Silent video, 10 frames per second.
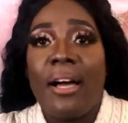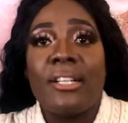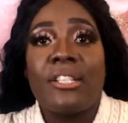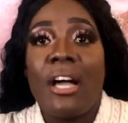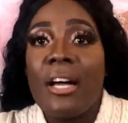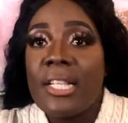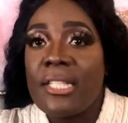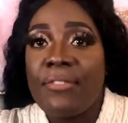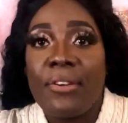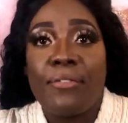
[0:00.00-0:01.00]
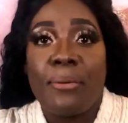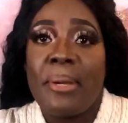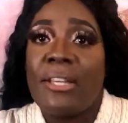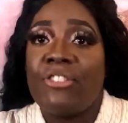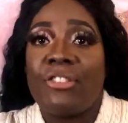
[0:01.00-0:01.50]
tons of
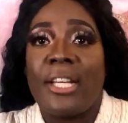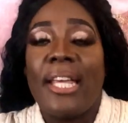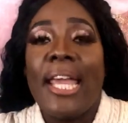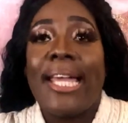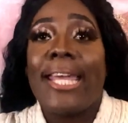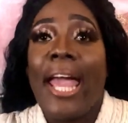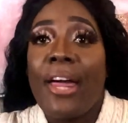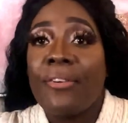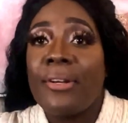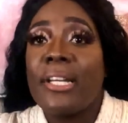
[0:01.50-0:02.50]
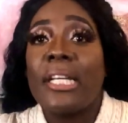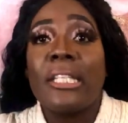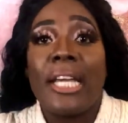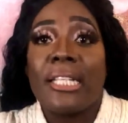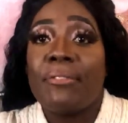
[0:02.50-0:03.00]
information gathered
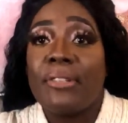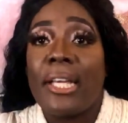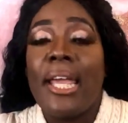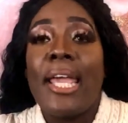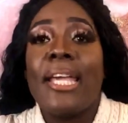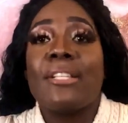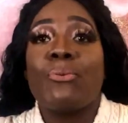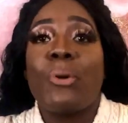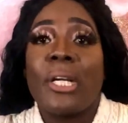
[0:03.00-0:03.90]
collectively is what